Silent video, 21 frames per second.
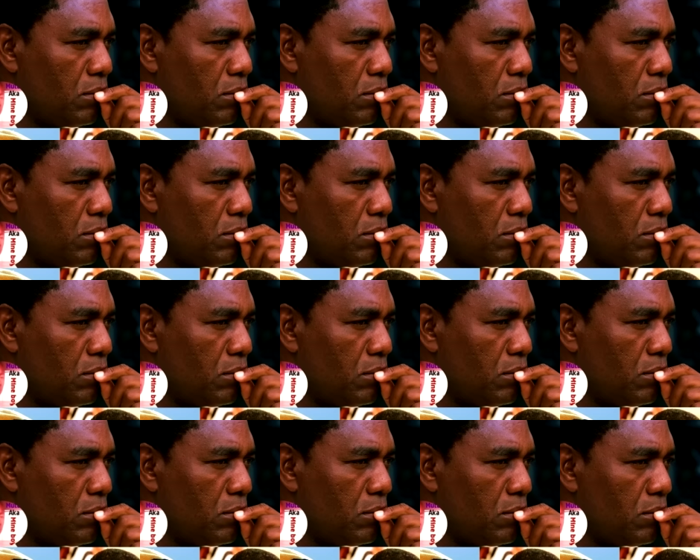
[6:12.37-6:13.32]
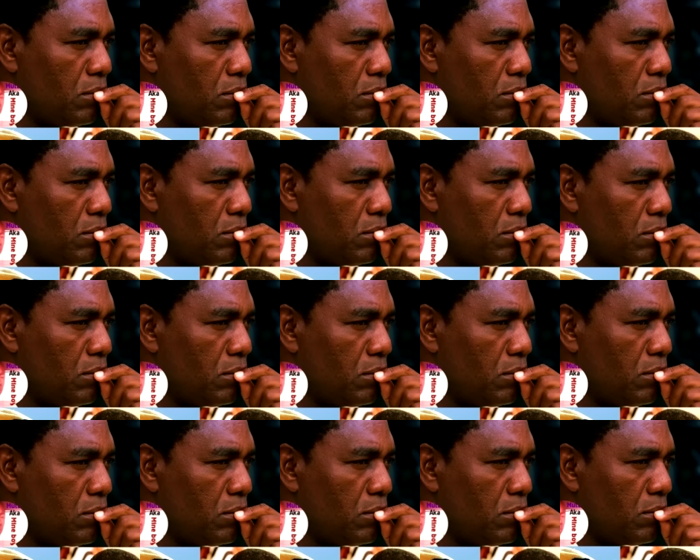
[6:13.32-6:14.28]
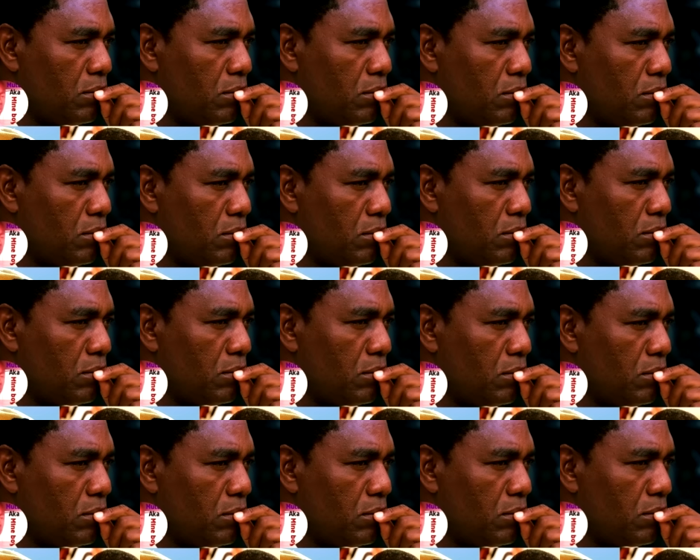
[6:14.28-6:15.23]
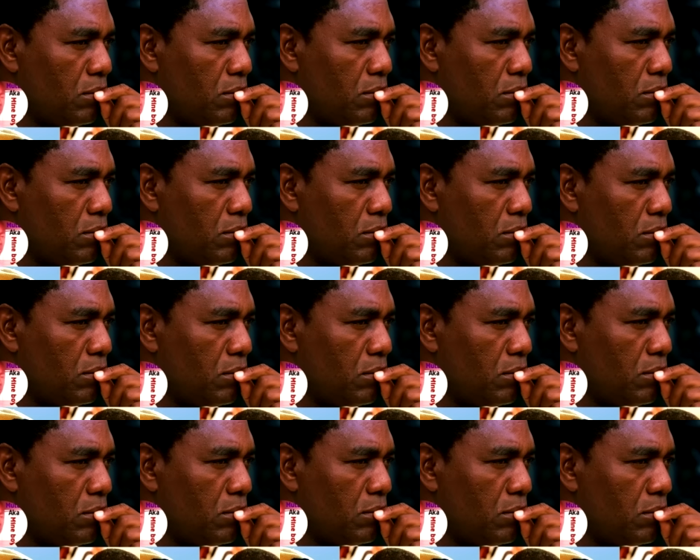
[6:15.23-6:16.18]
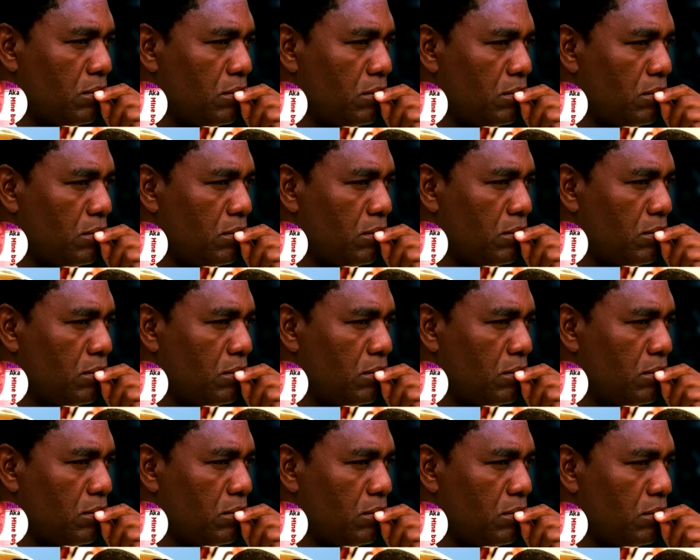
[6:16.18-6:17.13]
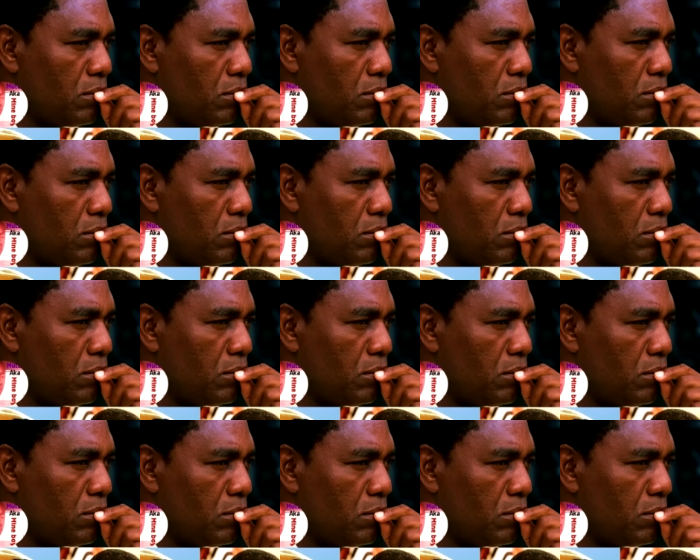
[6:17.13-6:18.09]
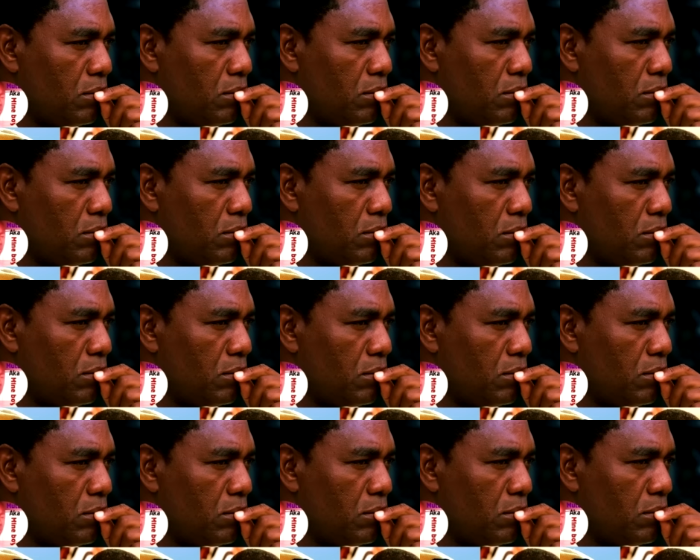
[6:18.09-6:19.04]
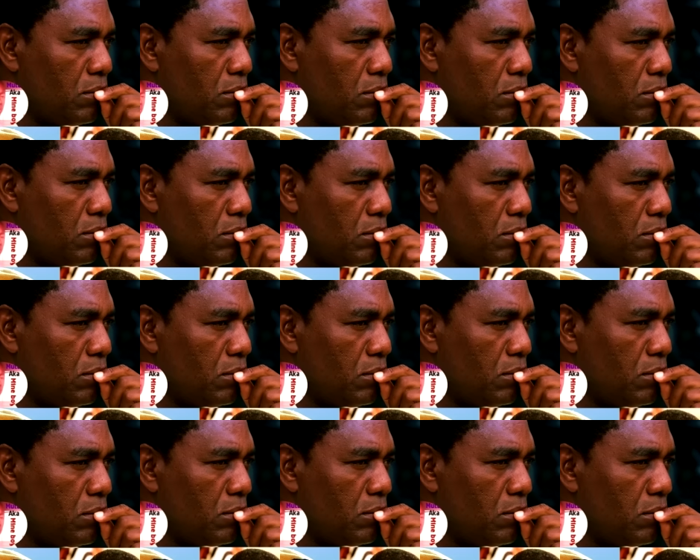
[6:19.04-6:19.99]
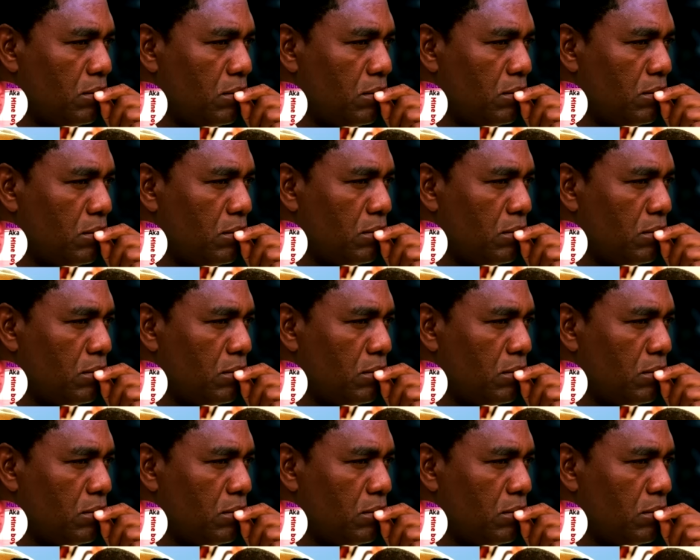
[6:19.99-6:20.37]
(not speaking)